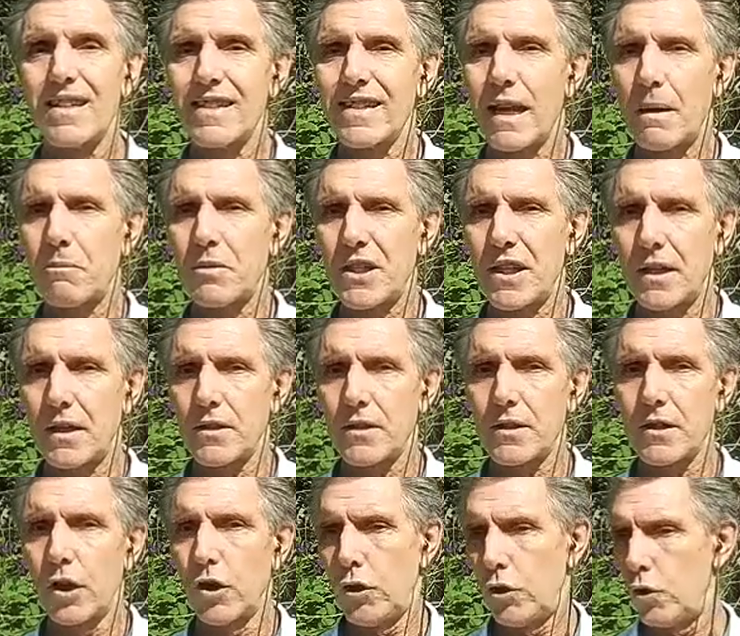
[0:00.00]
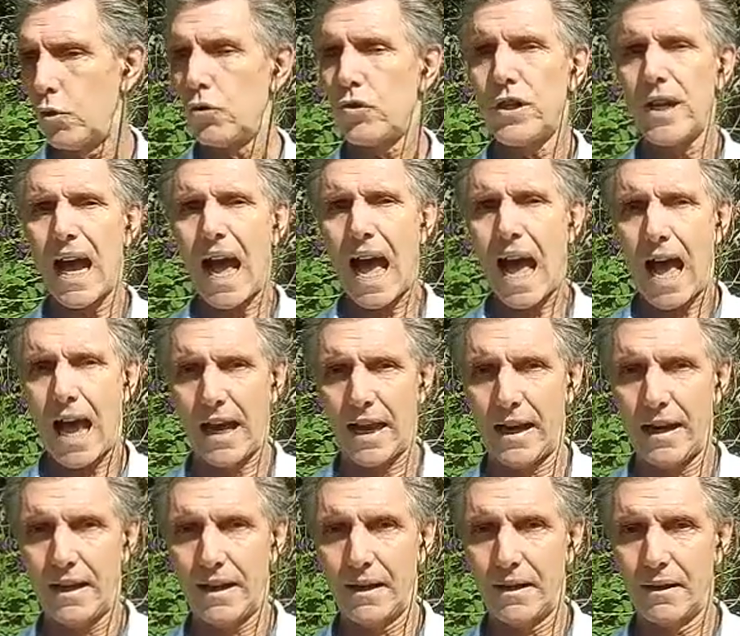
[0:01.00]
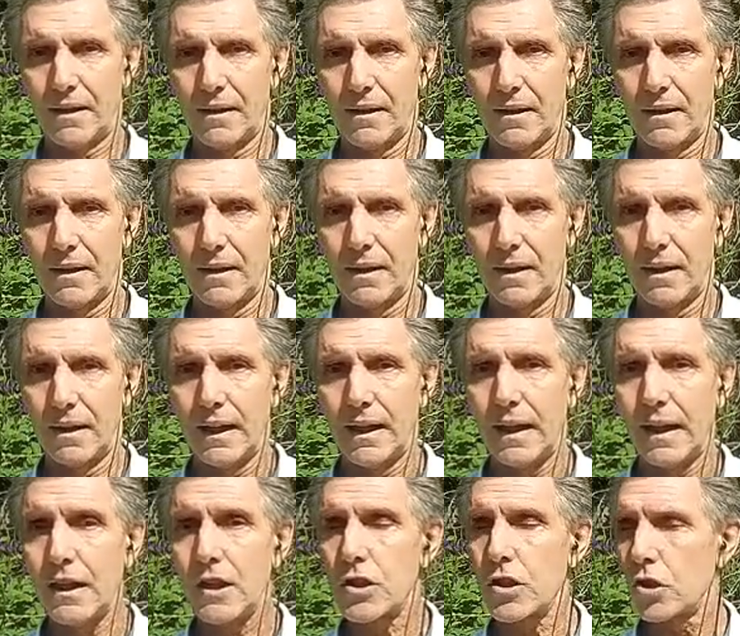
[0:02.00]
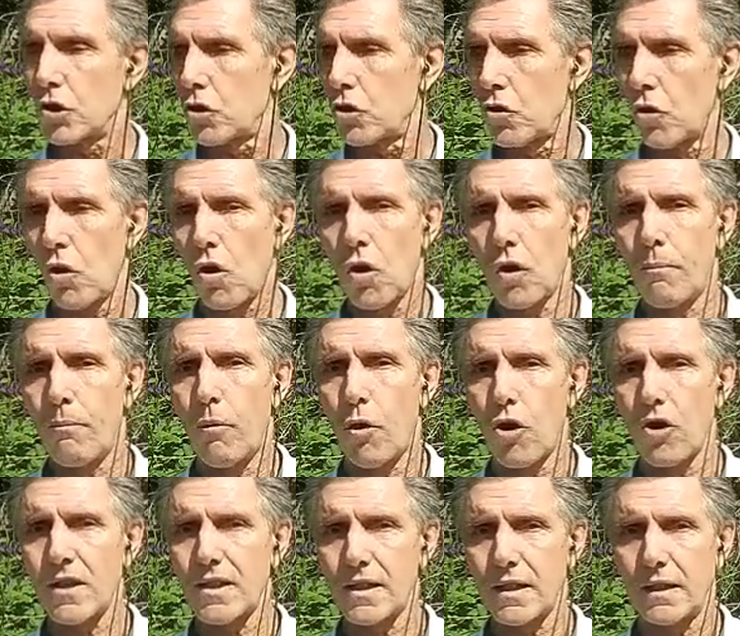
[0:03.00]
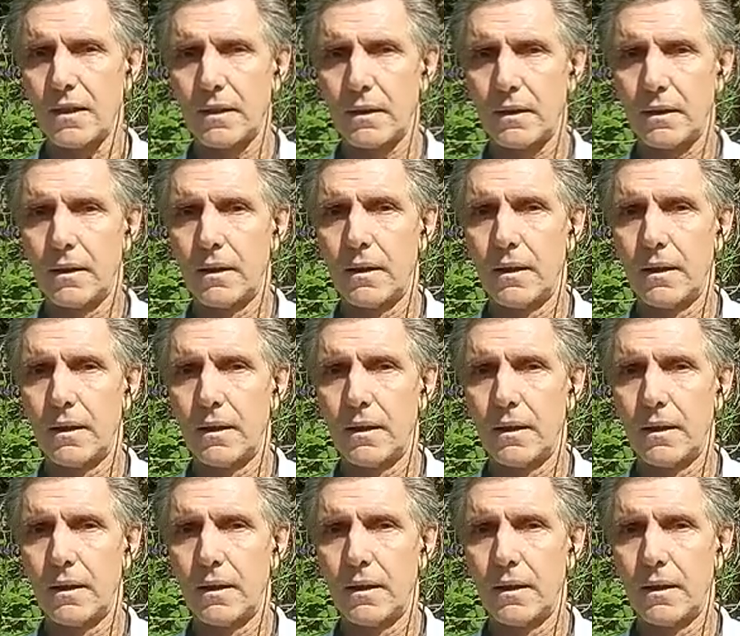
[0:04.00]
Sepsis. You die. It's strong poison.